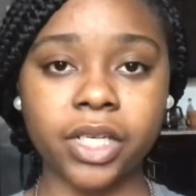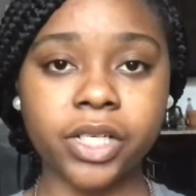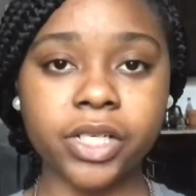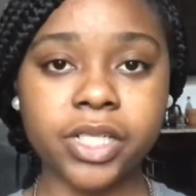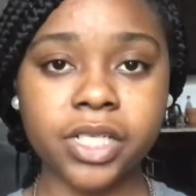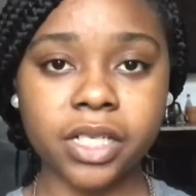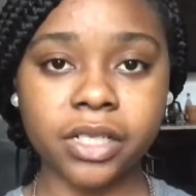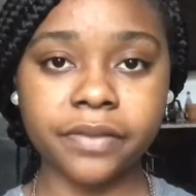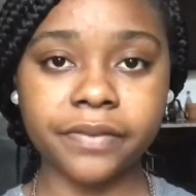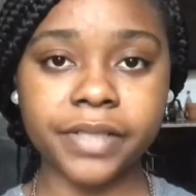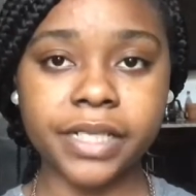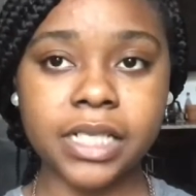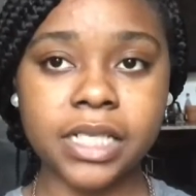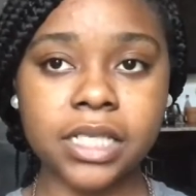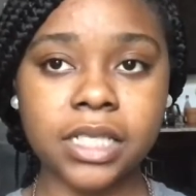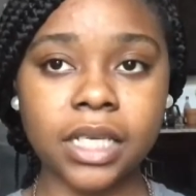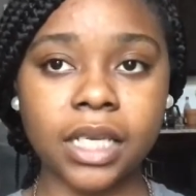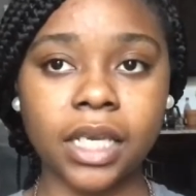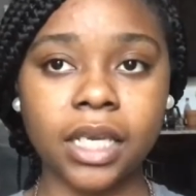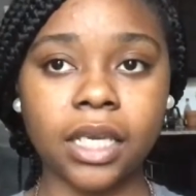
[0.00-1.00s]
your
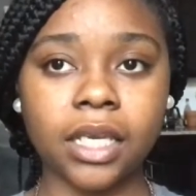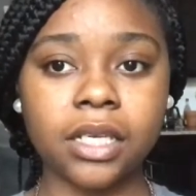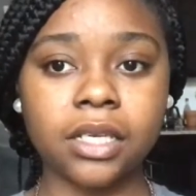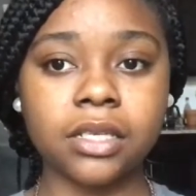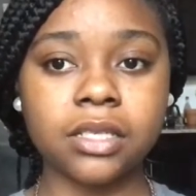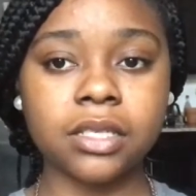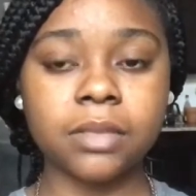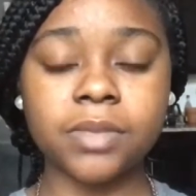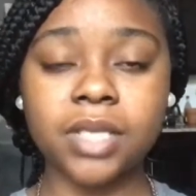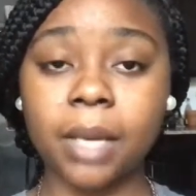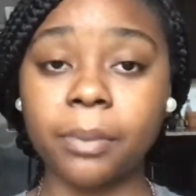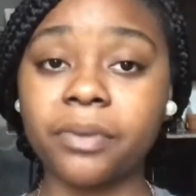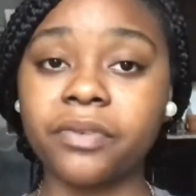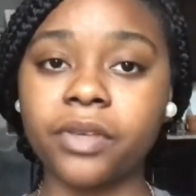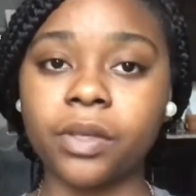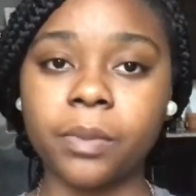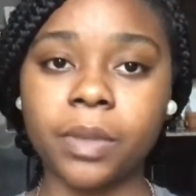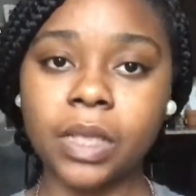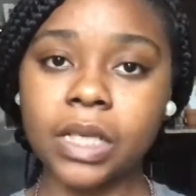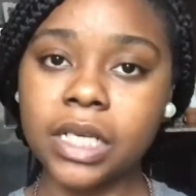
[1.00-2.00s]
service in some type of
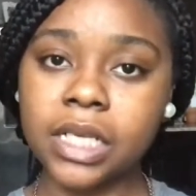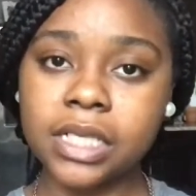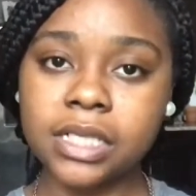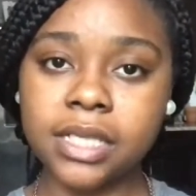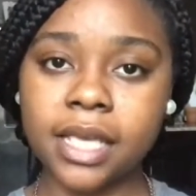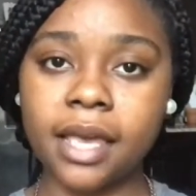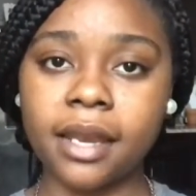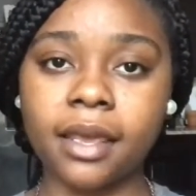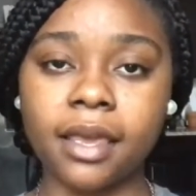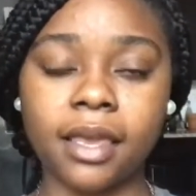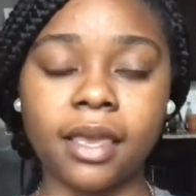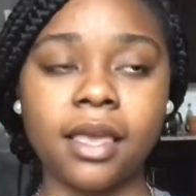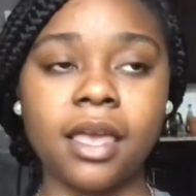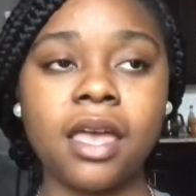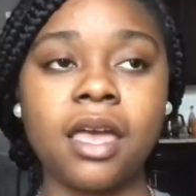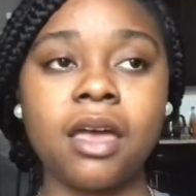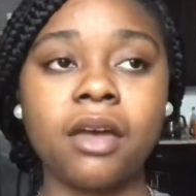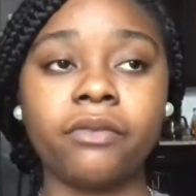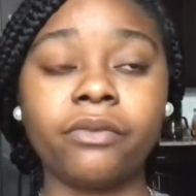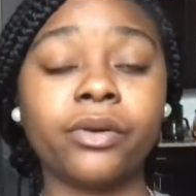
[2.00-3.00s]
community setting
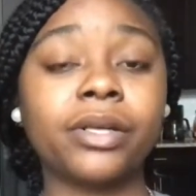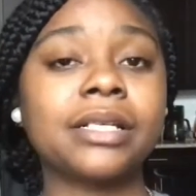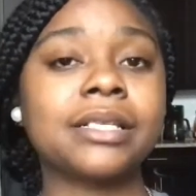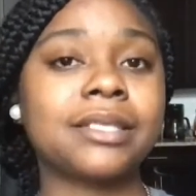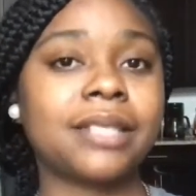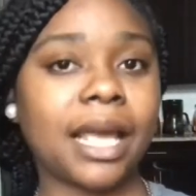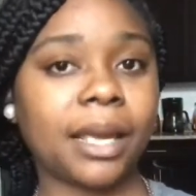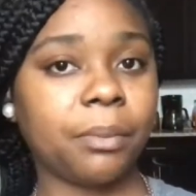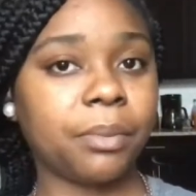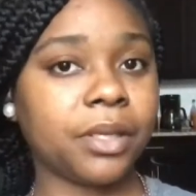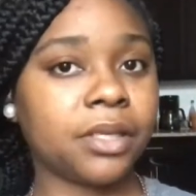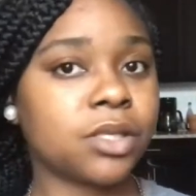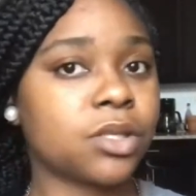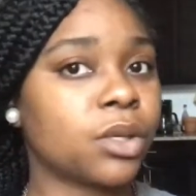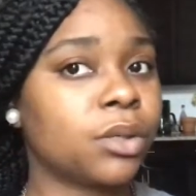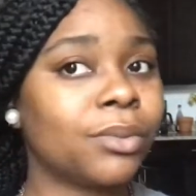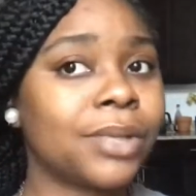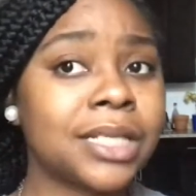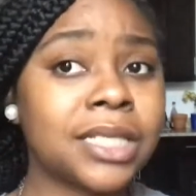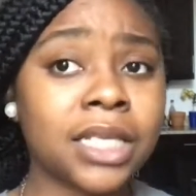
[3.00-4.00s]
for a stipend.
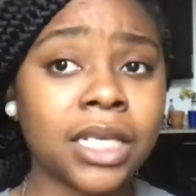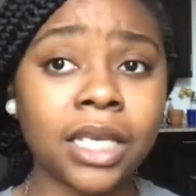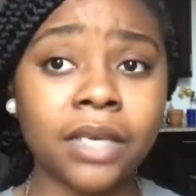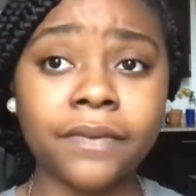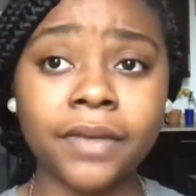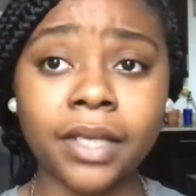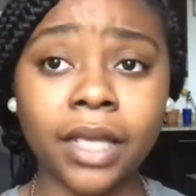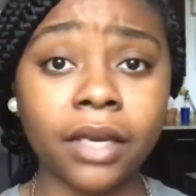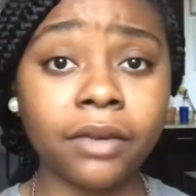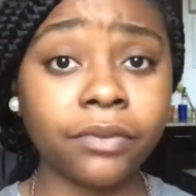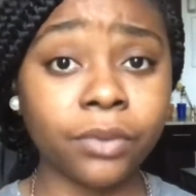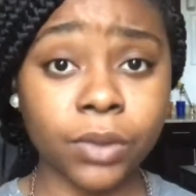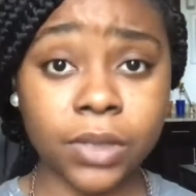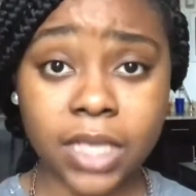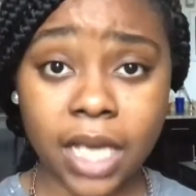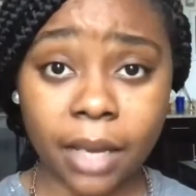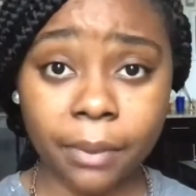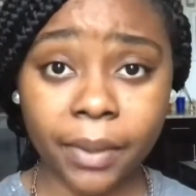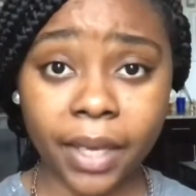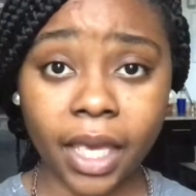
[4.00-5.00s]
So it wasn't even like full
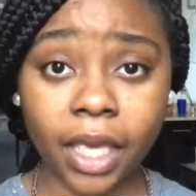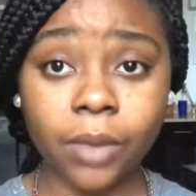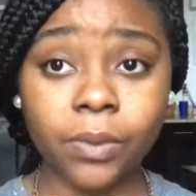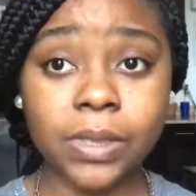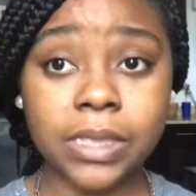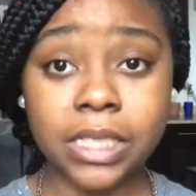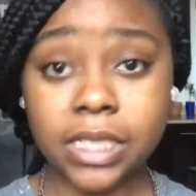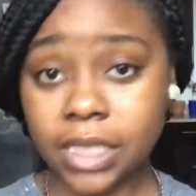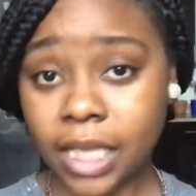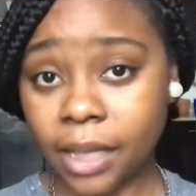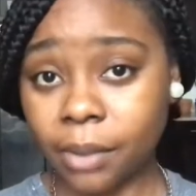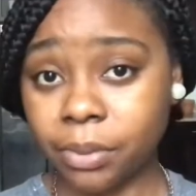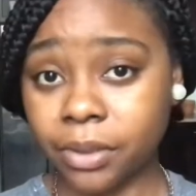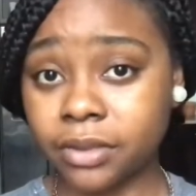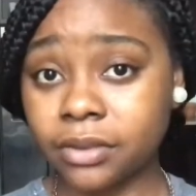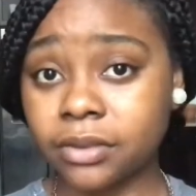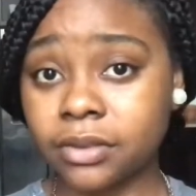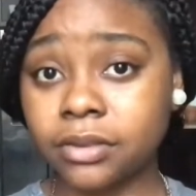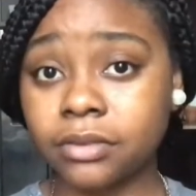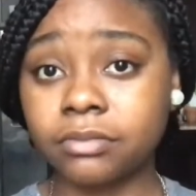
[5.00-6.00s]
time pay. It was a
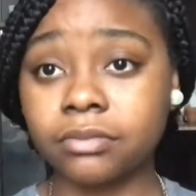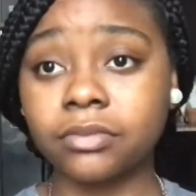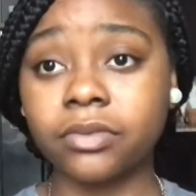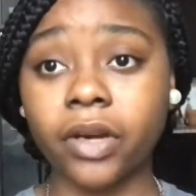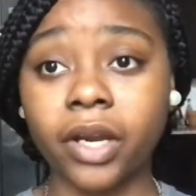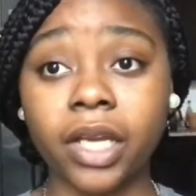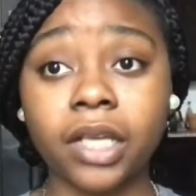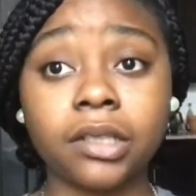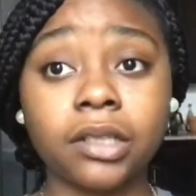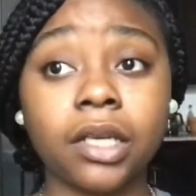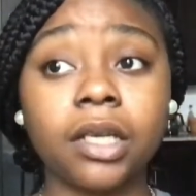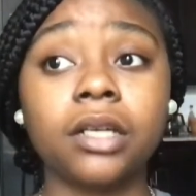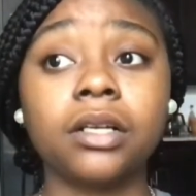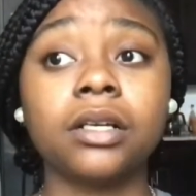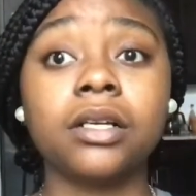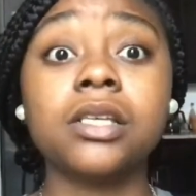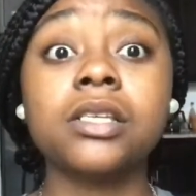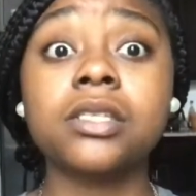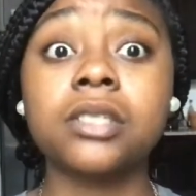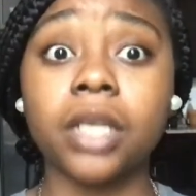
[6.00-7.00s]
stipend, right? Like
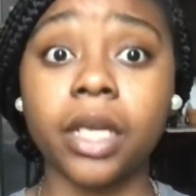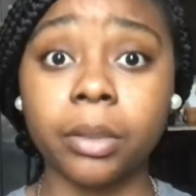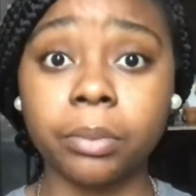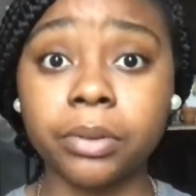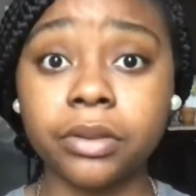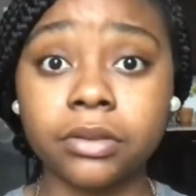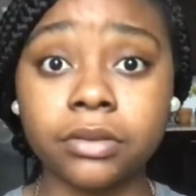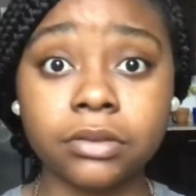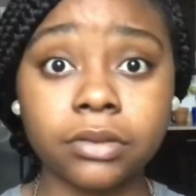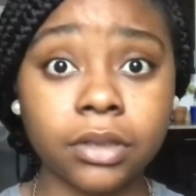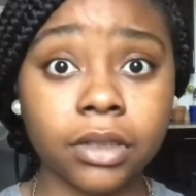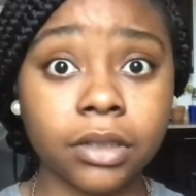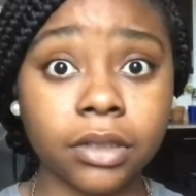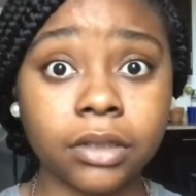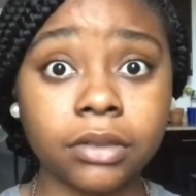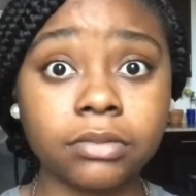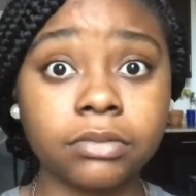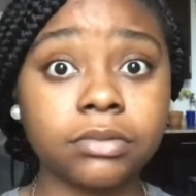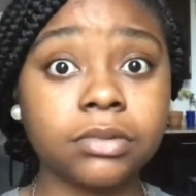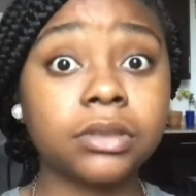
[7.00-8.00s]
stipend.
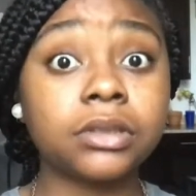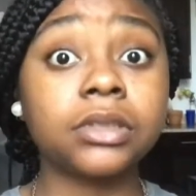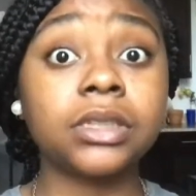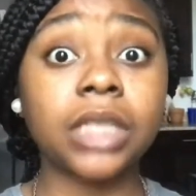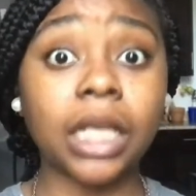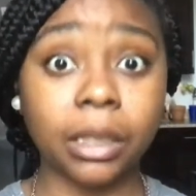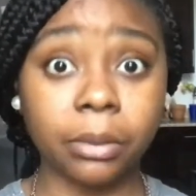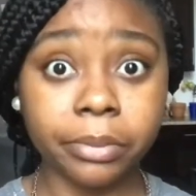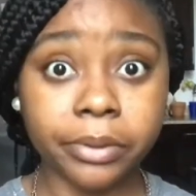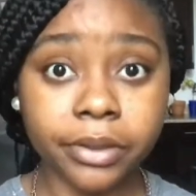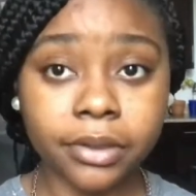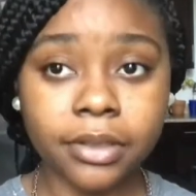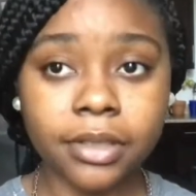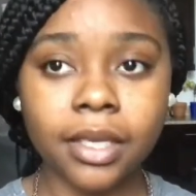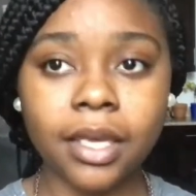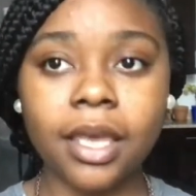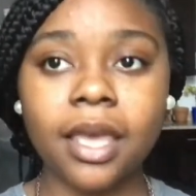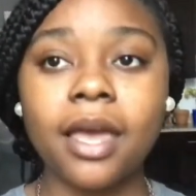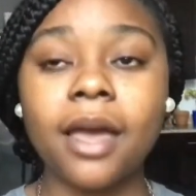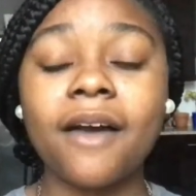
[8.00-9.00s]
Hello, stipend.
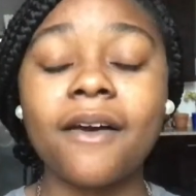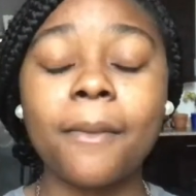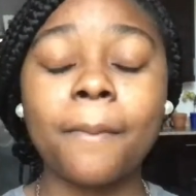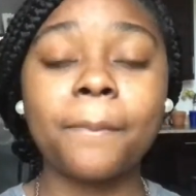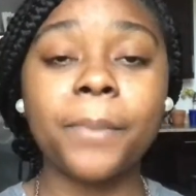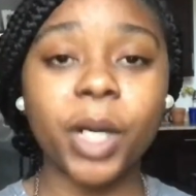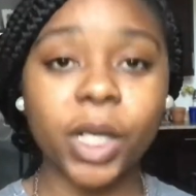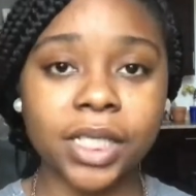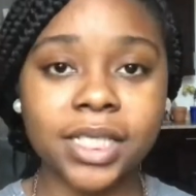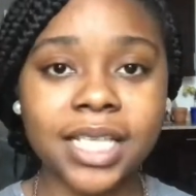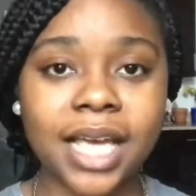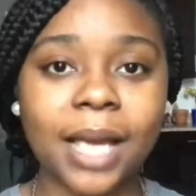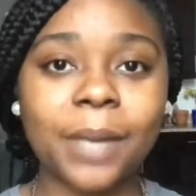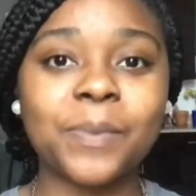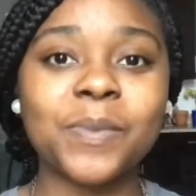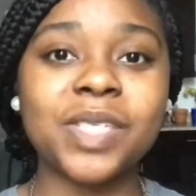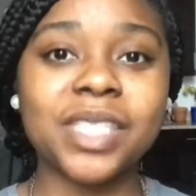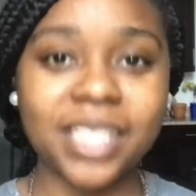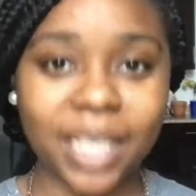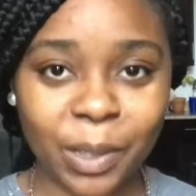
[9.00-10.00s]
Part
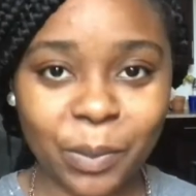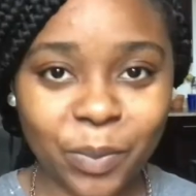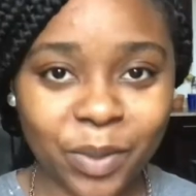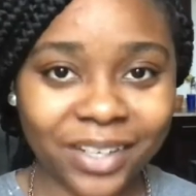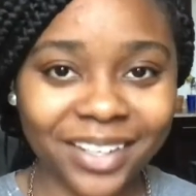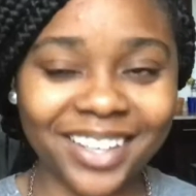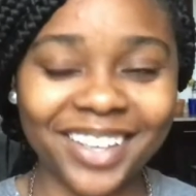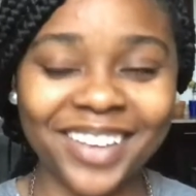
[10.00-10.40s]
time stipend.